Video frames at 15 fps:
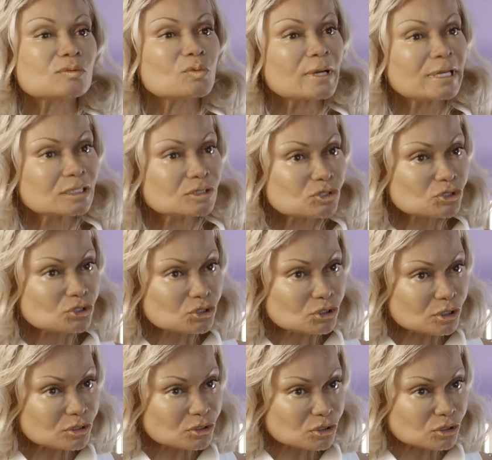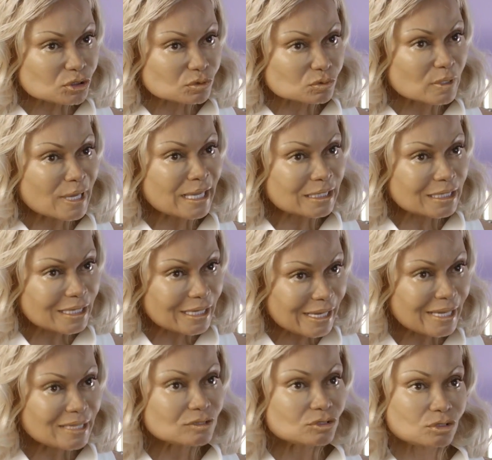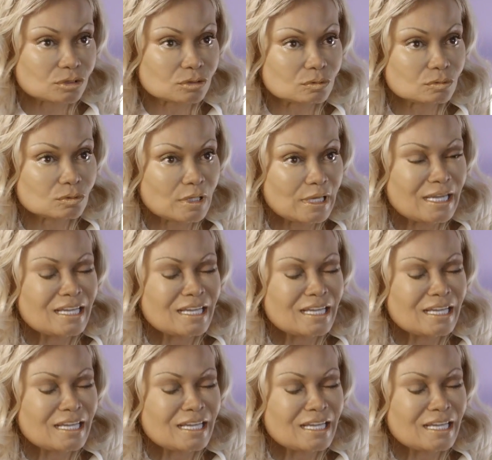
and what it should do and can do